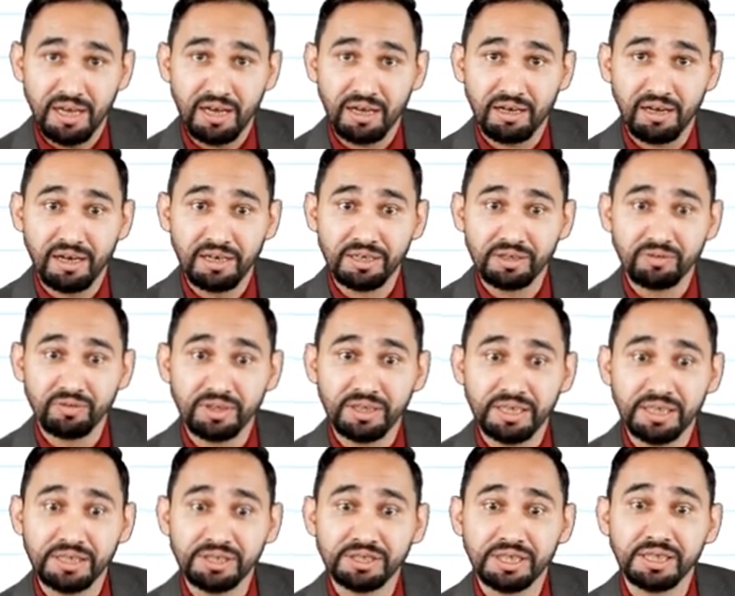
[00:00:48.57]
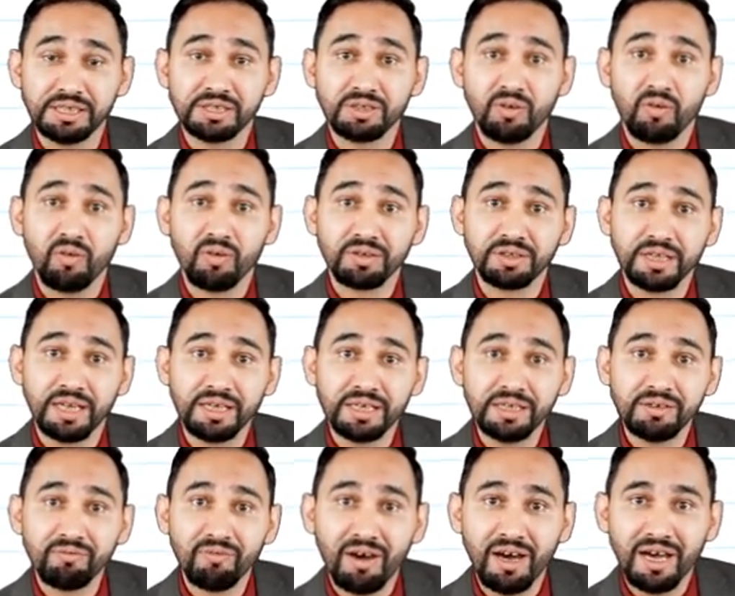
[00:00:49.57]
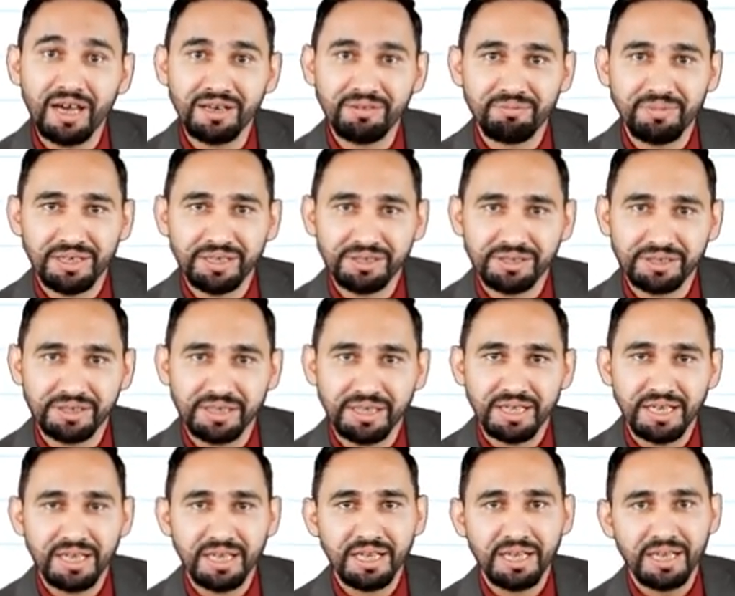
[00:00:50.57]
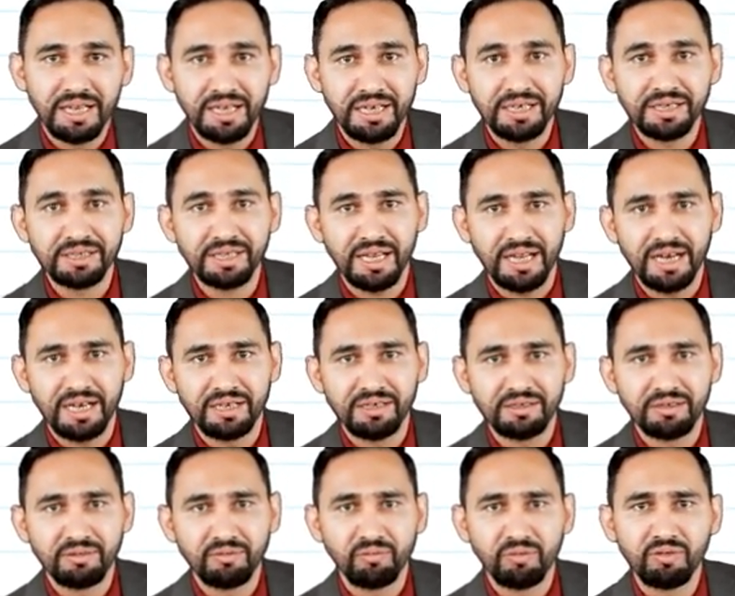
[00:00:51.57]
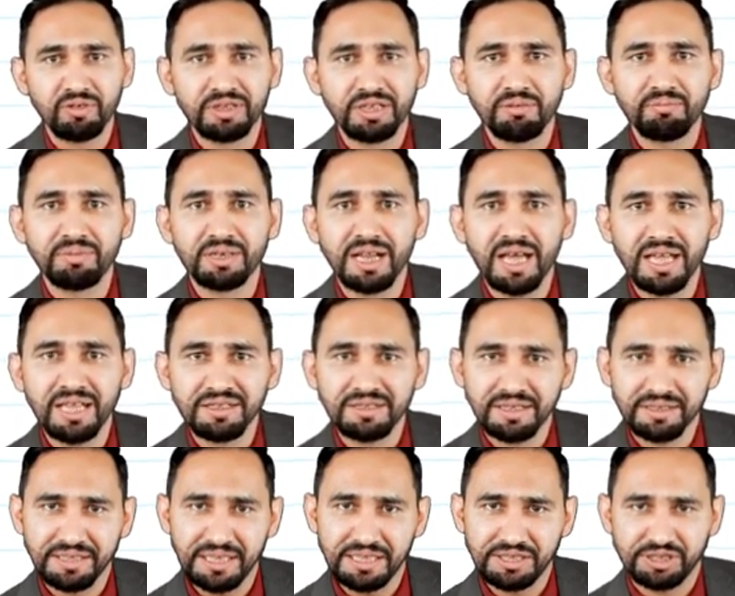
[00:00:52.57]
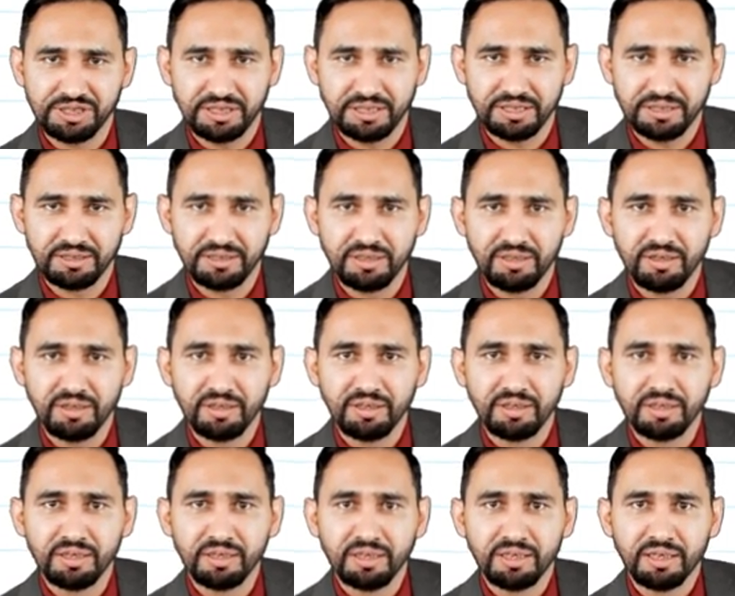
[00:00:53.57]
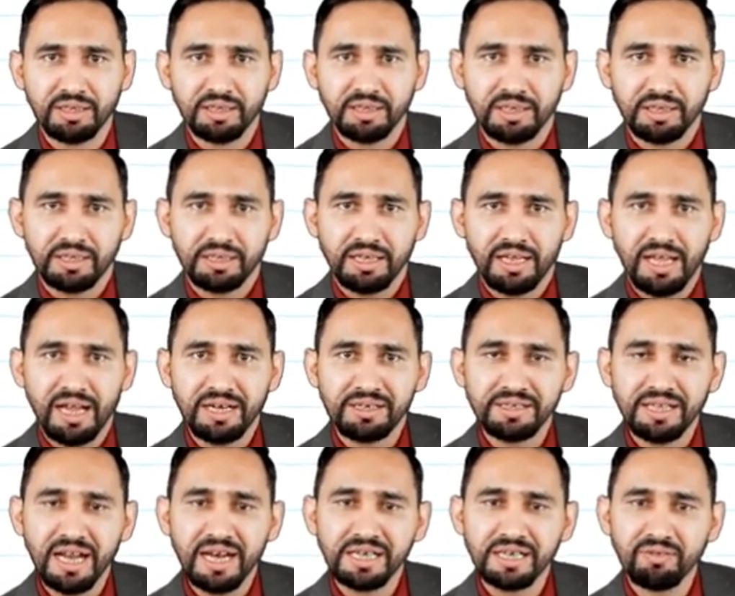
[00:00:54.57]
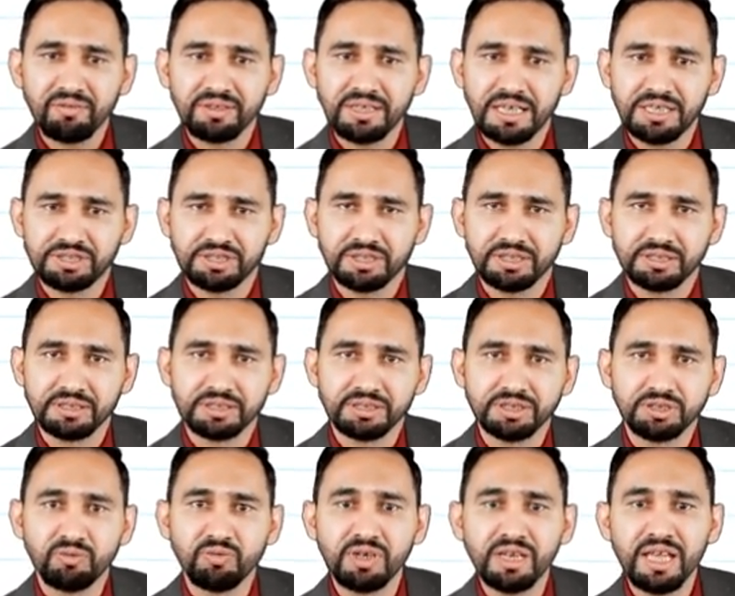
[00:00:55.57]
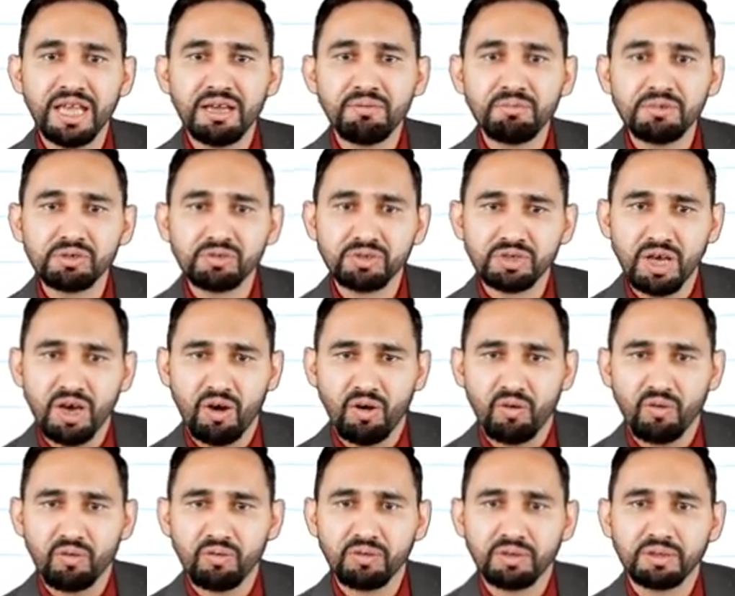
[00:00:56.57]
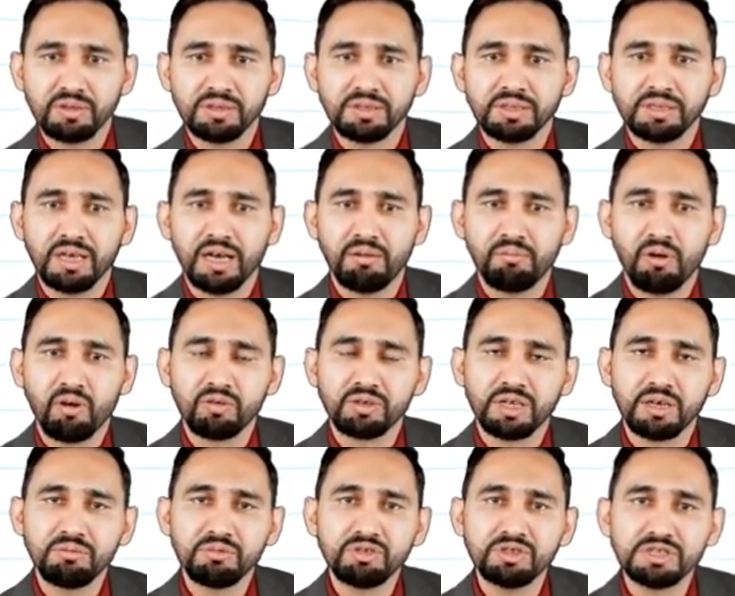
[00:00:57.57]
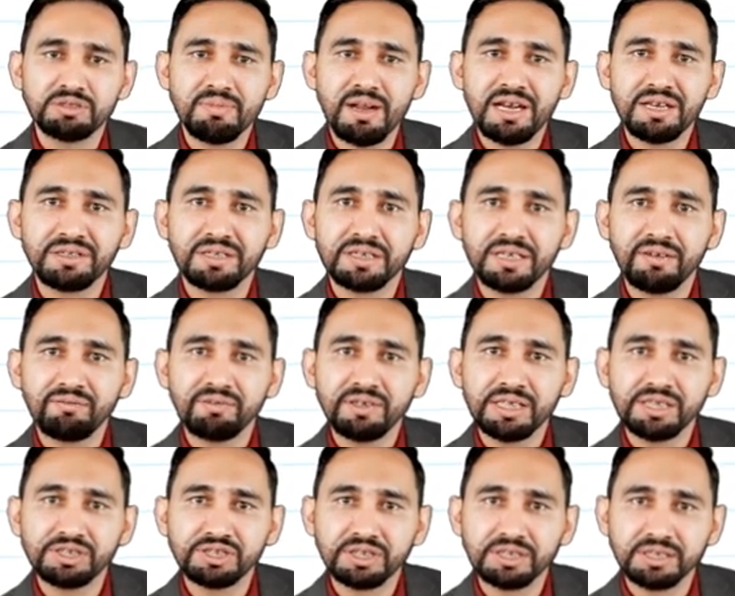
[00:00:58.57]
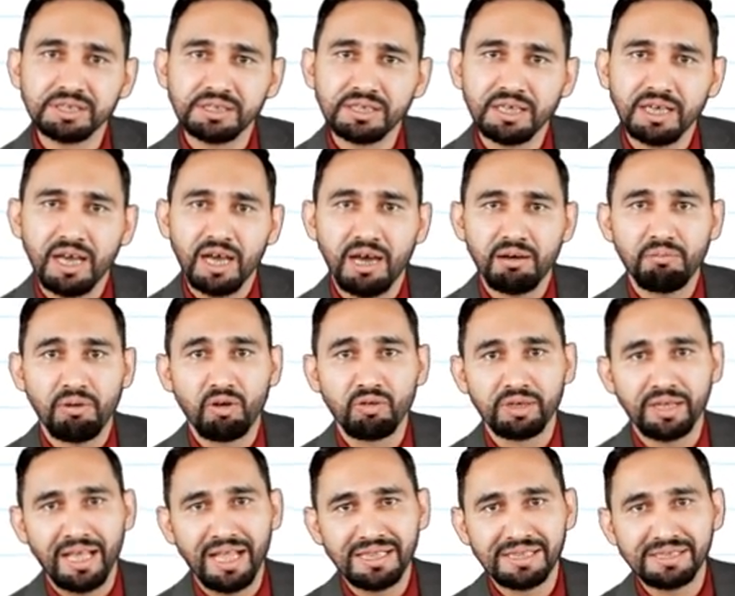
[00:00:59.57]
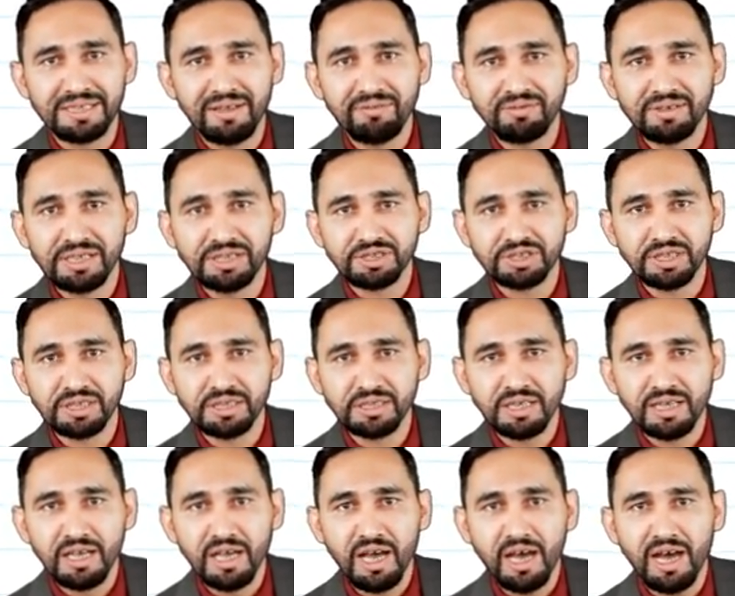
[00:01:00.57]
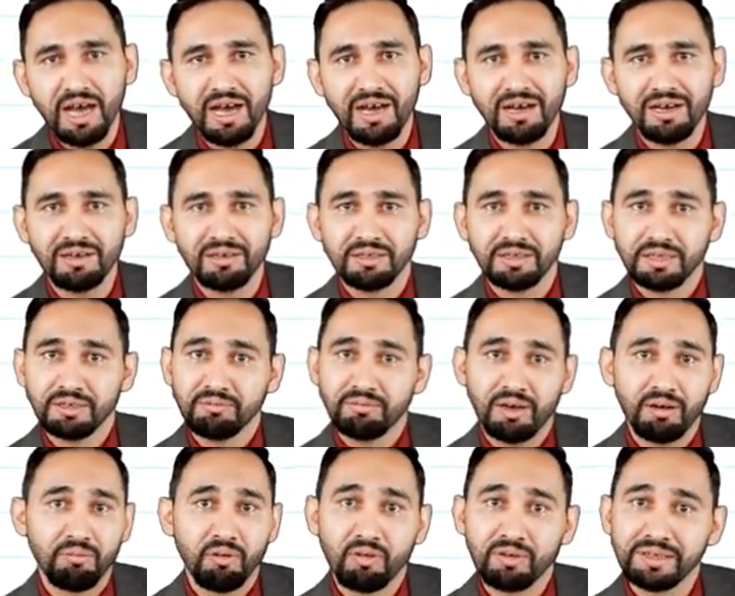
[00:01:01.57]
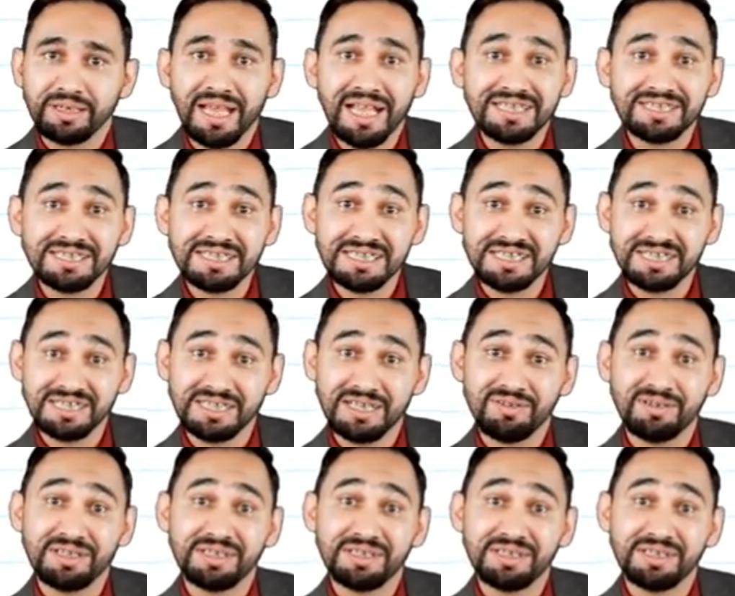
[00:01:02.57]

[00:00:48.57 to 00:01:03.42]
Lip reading: according to agent, host, and environment. In the end, we'll summarize the session. At the end of session, you will able to know about community medicine definition, about health definition, about natural history of